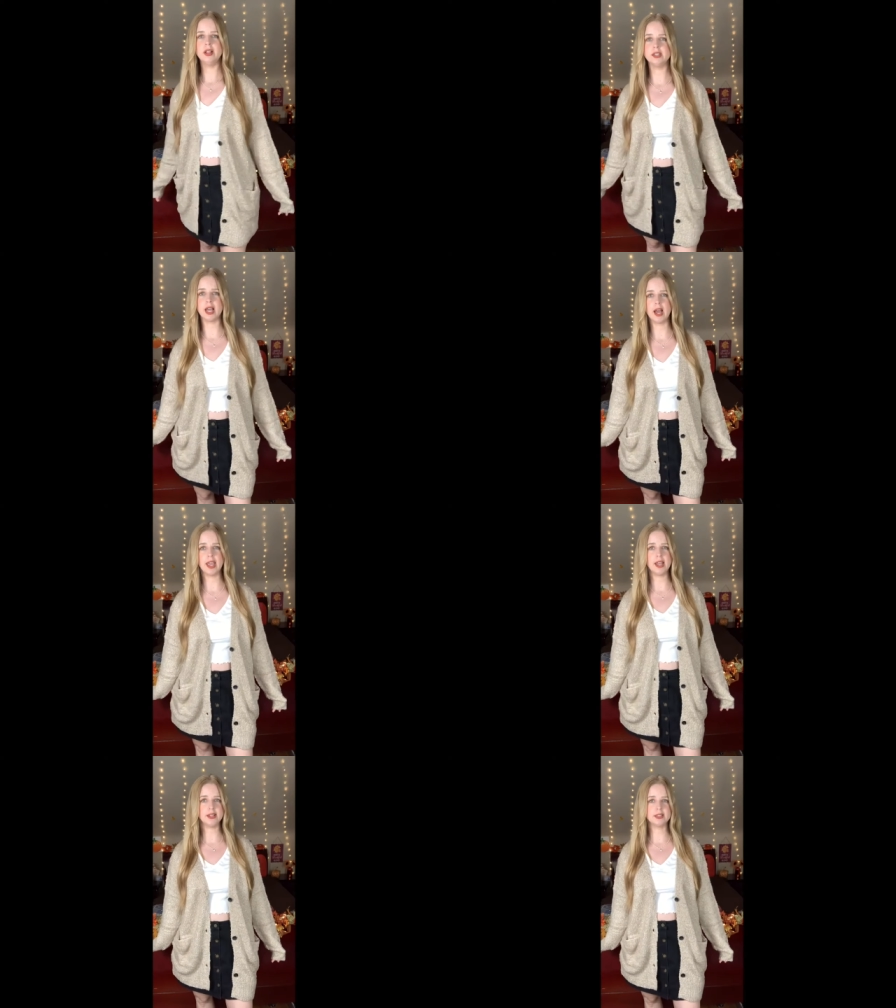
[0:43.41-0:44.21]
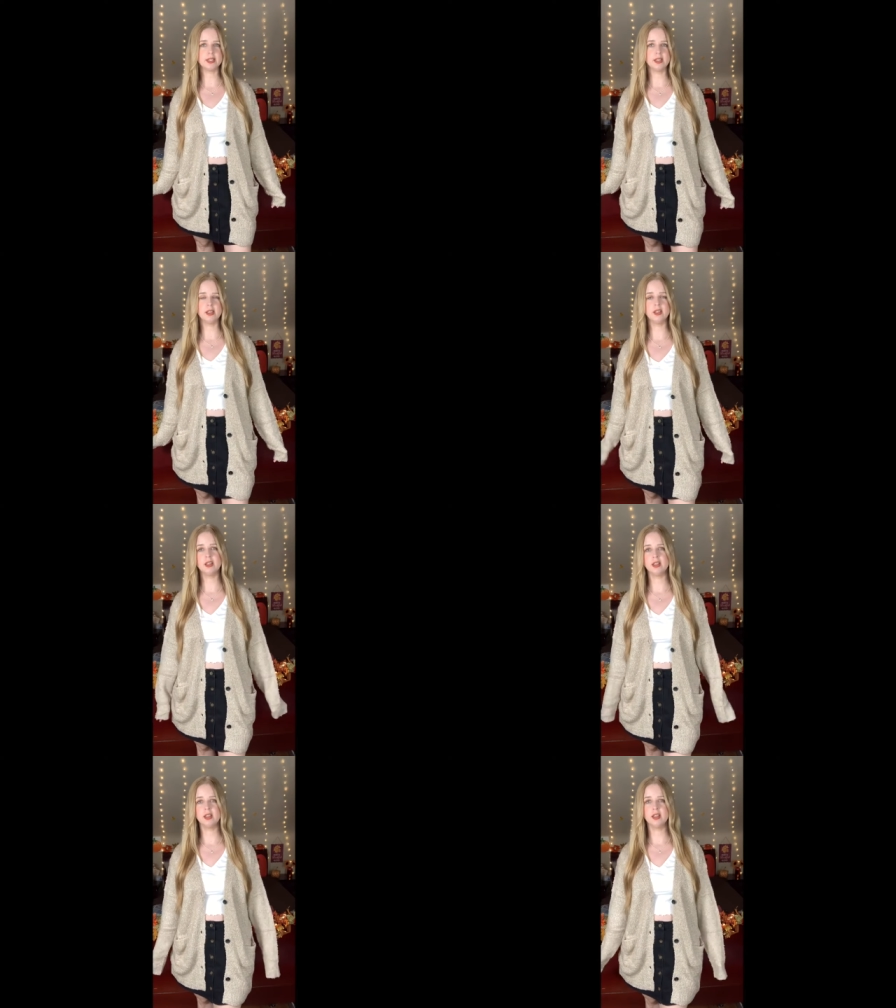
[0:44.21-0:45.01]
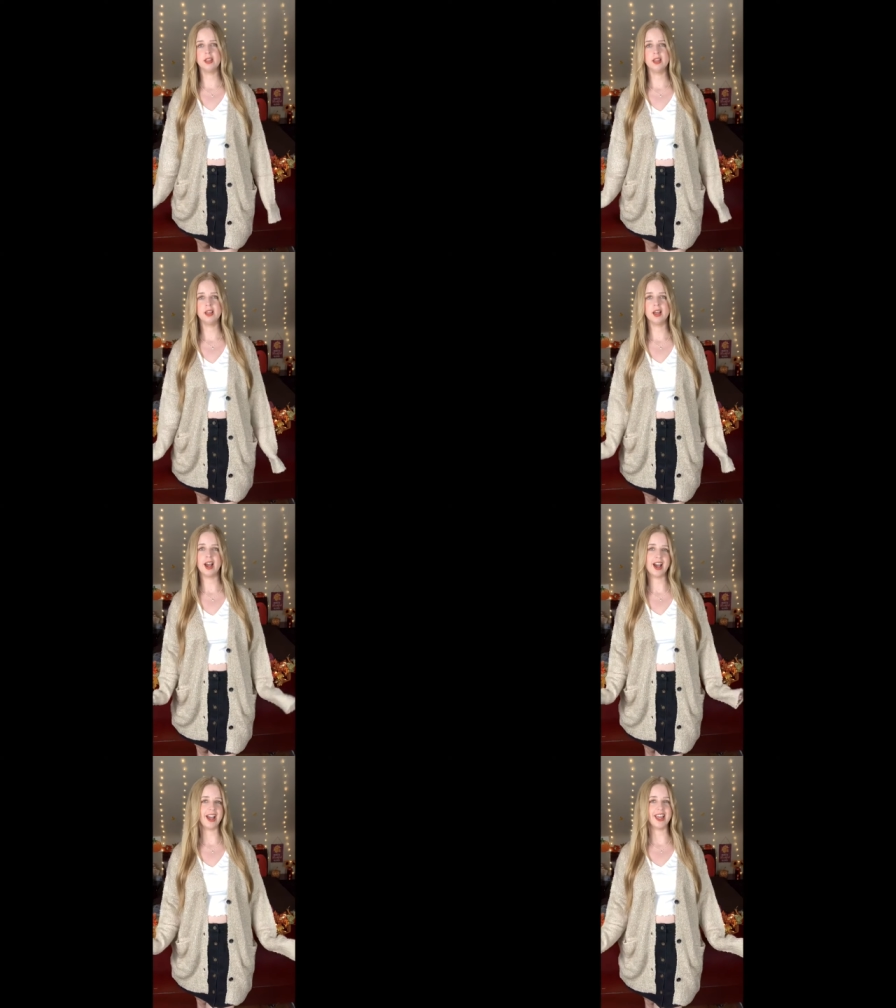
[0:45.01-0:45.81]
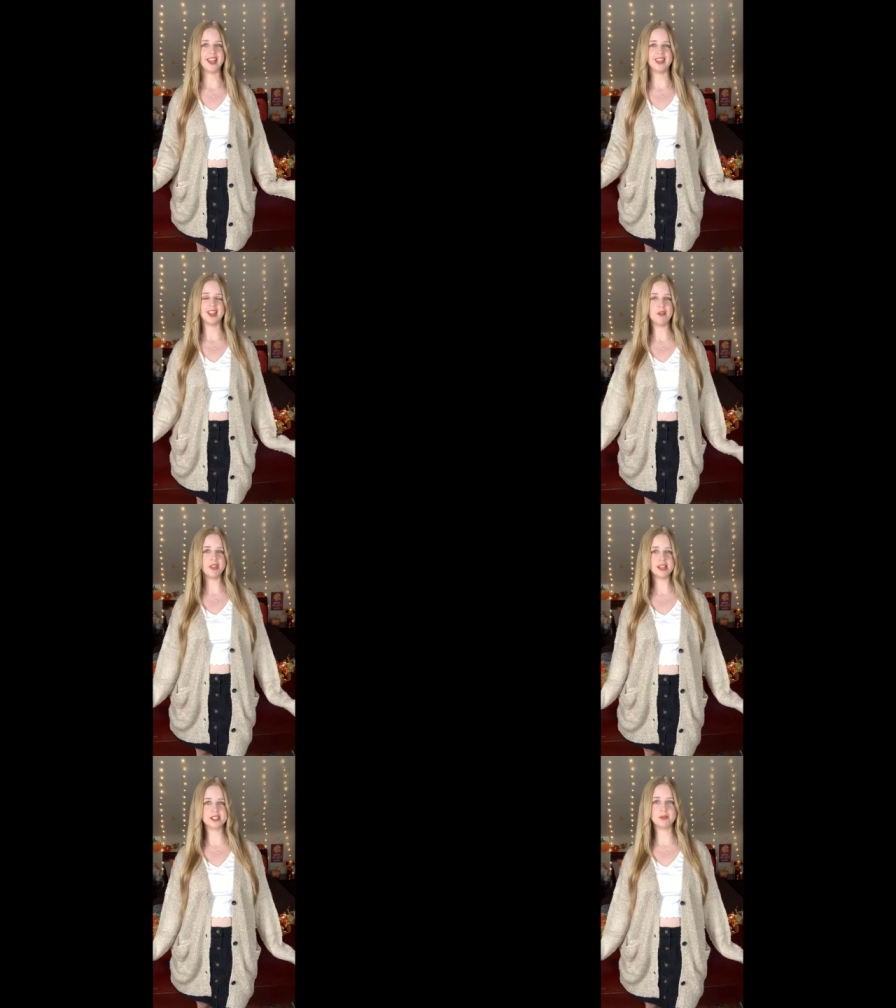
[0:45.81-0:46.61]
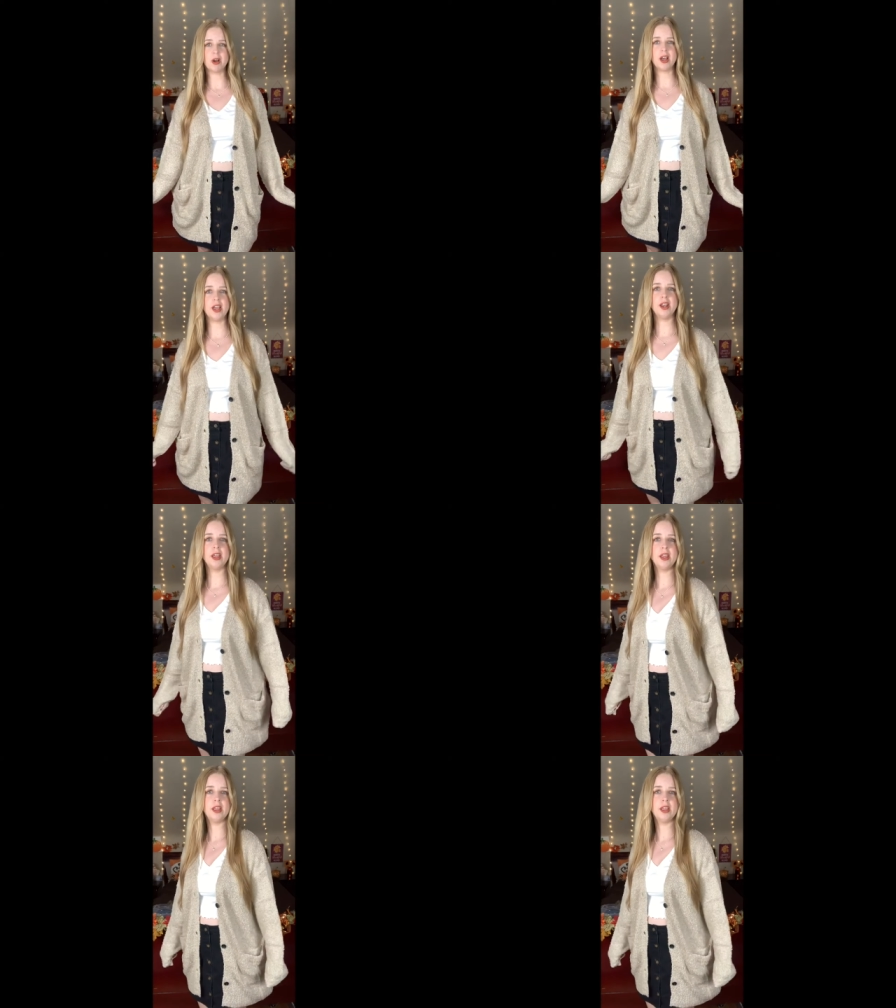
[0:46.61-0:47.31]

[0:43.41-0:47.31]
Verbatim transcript: tights. I love this one.